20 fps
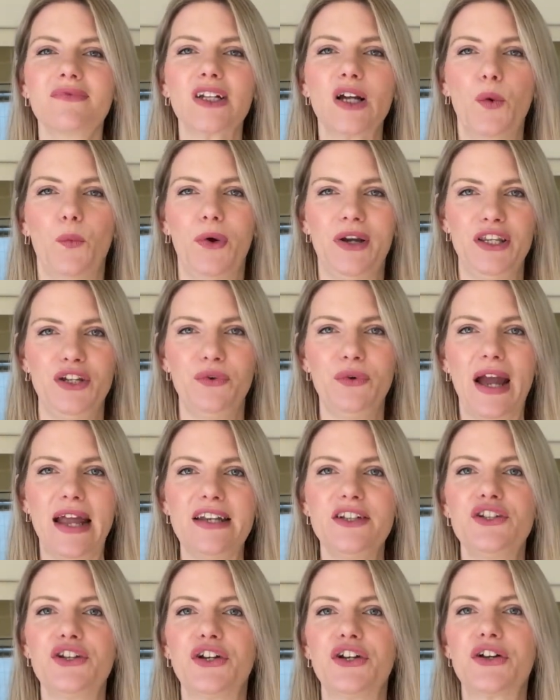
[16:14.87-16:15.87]
When you
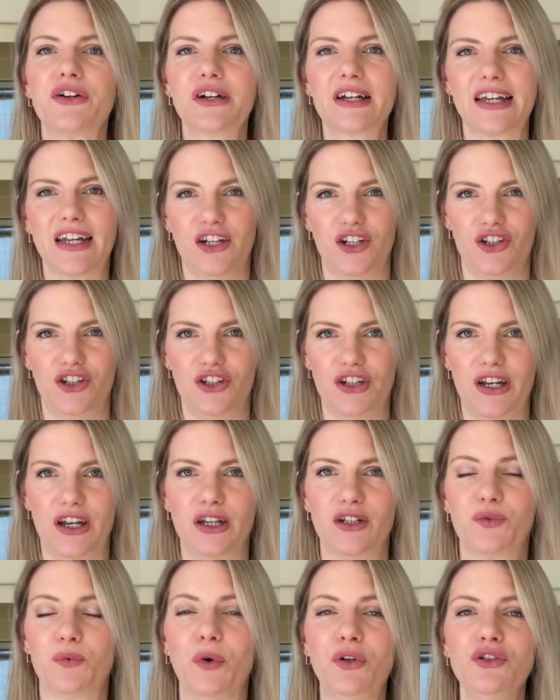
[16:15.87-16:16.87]
enter your kitchen
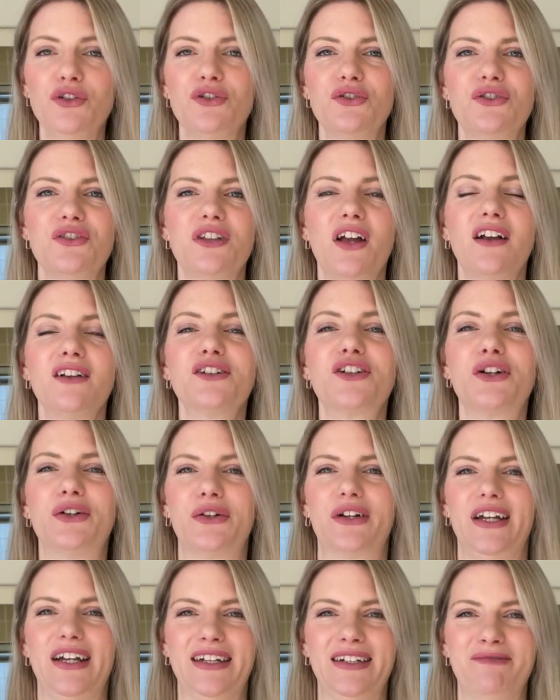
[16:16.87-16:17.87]
and want to start
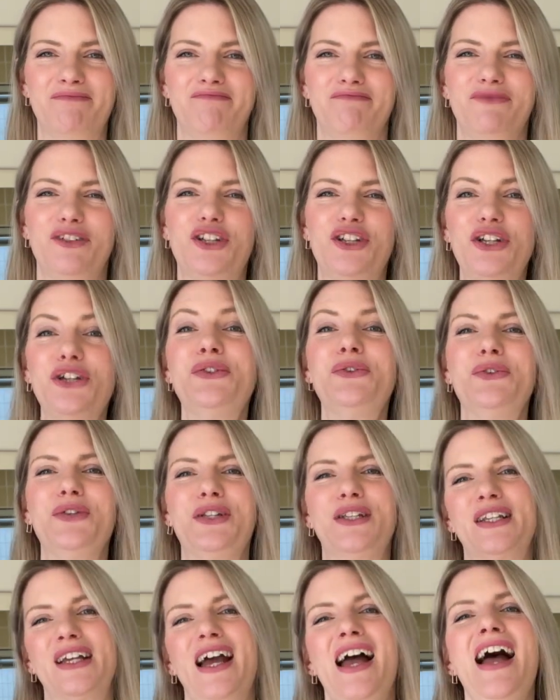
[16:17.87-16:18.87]
cooking,
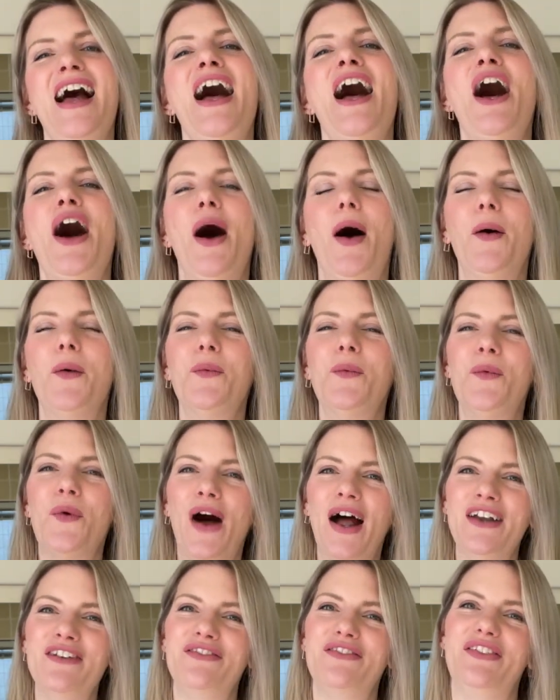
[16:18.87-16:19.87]
choose
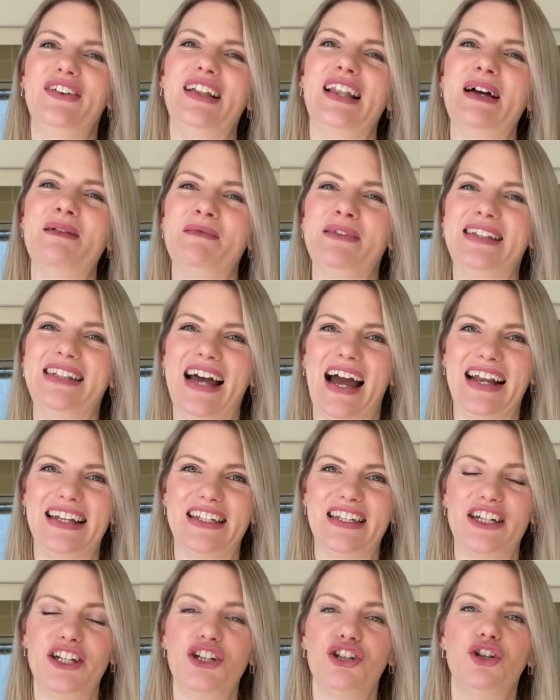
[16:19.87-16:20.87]
1 fill-up side
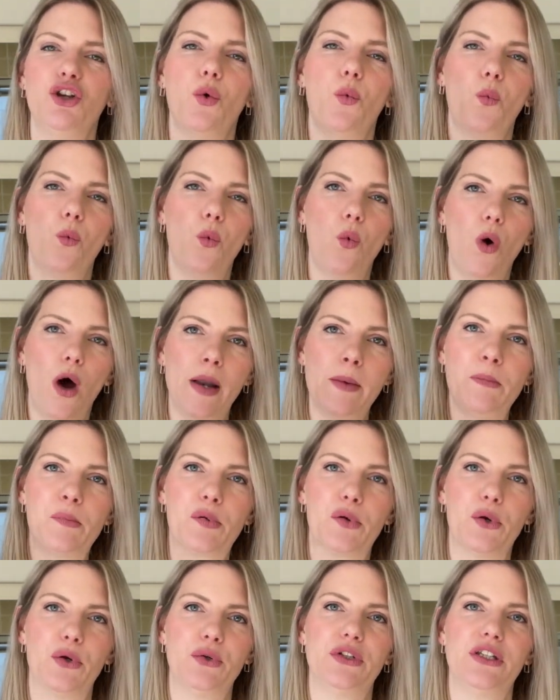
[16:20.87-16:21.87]
dish, 1
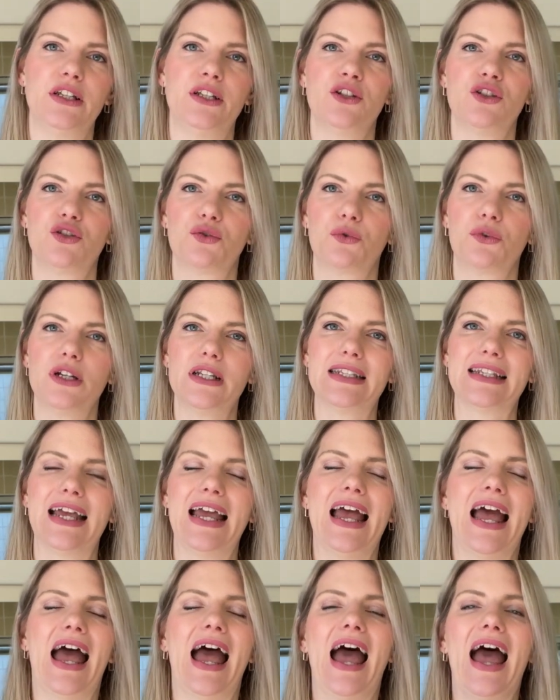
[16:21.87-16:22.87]
protein source,
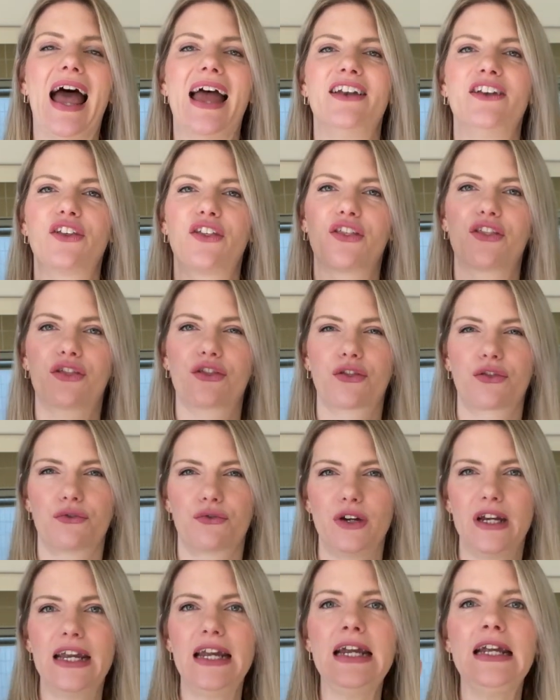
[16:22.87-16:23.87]
and
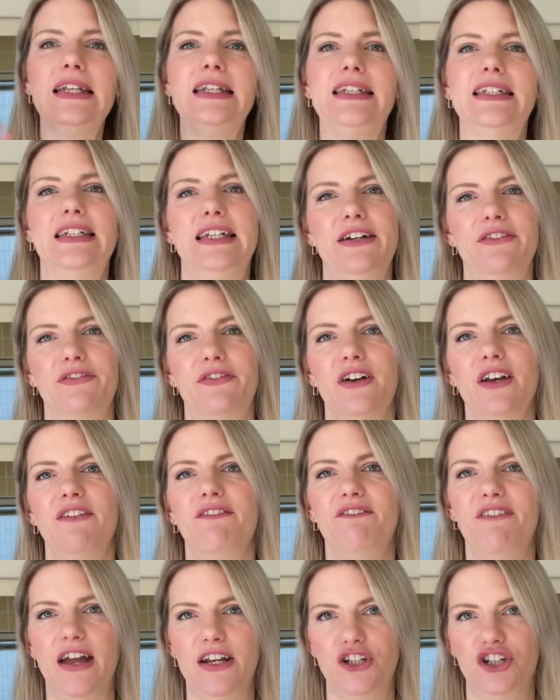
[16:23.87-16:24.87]
3
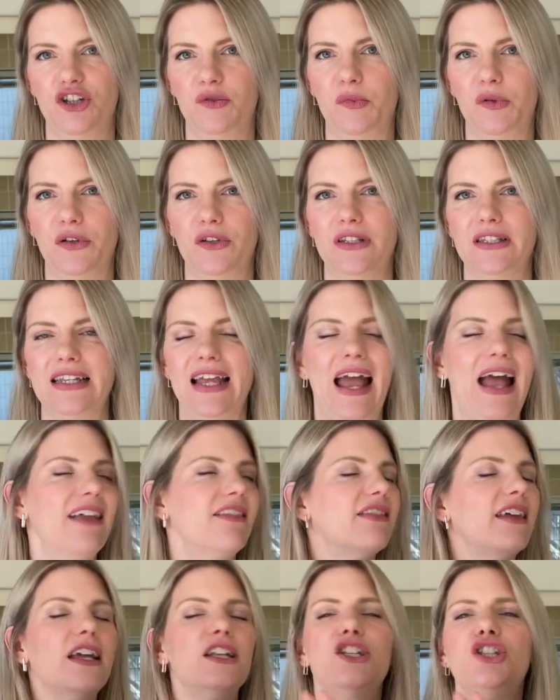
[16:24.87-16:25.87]
different vegetables,
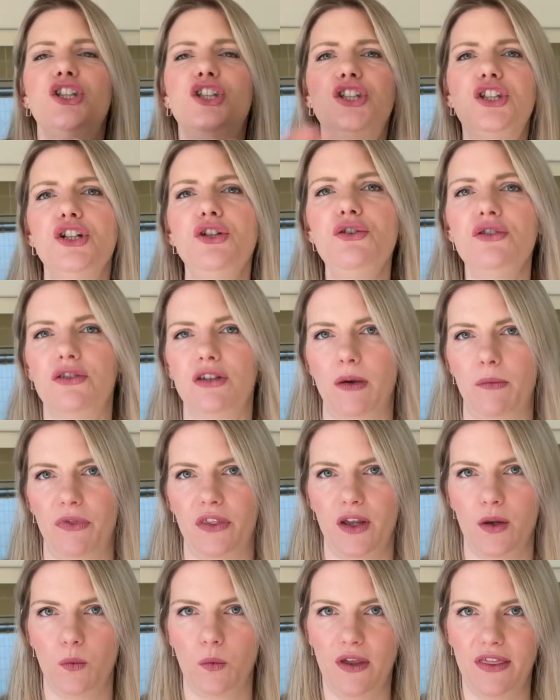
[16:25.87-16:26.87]
and then do
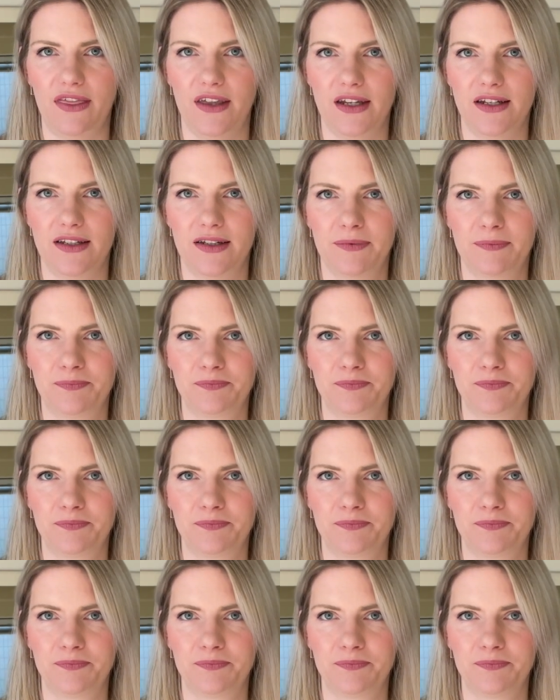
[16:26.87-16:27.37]
something with it.